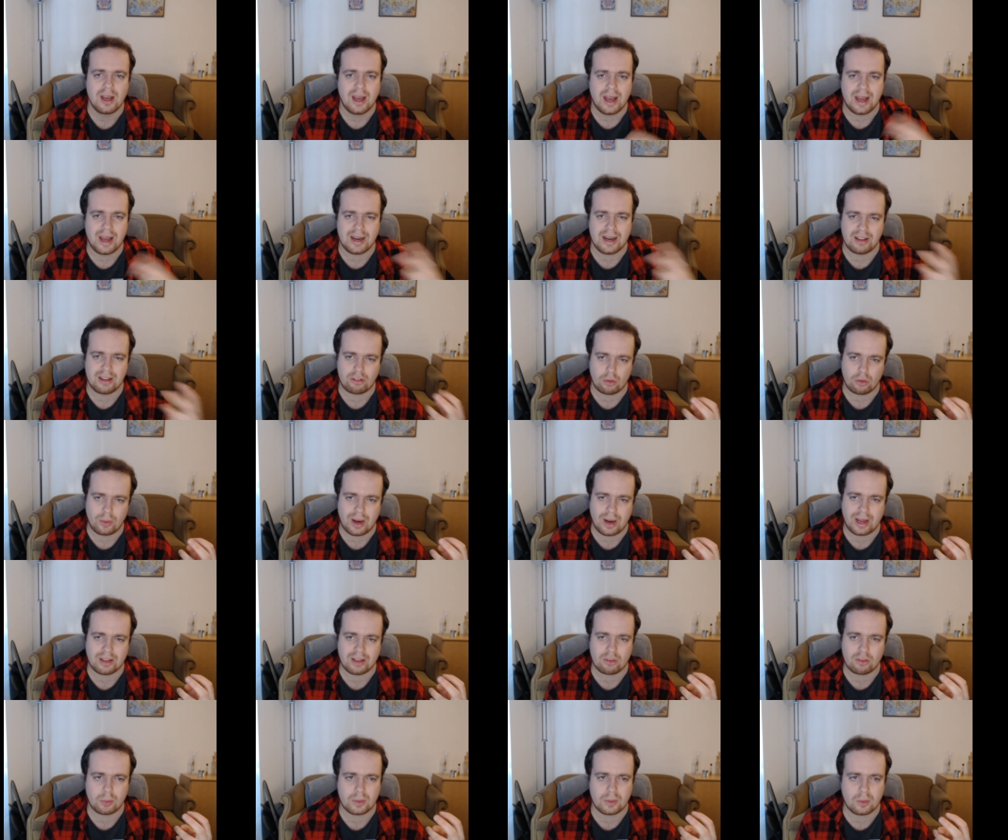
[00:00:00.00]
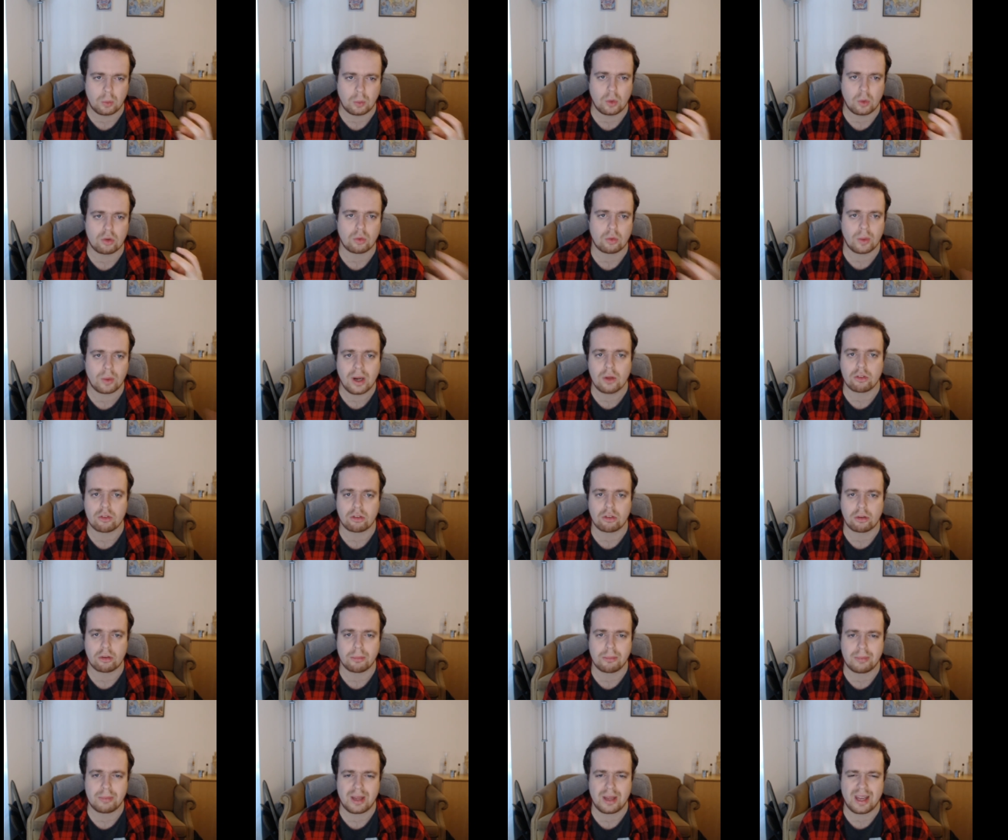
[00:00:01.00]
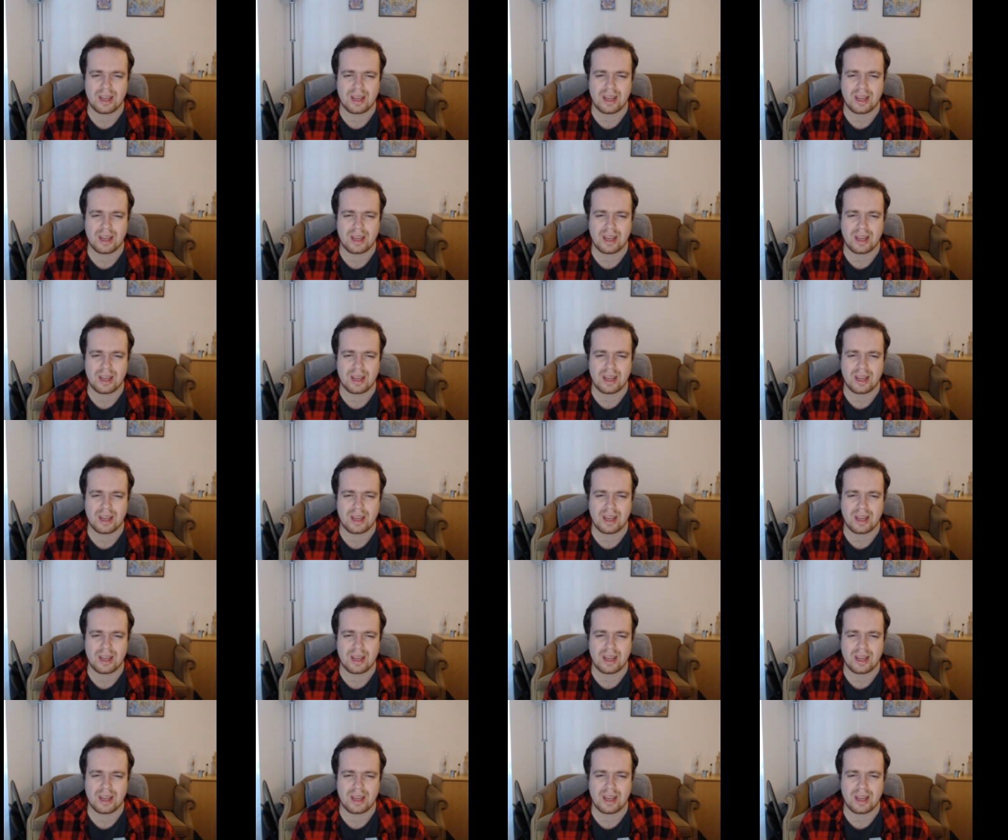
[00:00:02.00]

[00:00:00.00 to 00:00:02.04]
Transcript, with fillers: and interact with the world around them.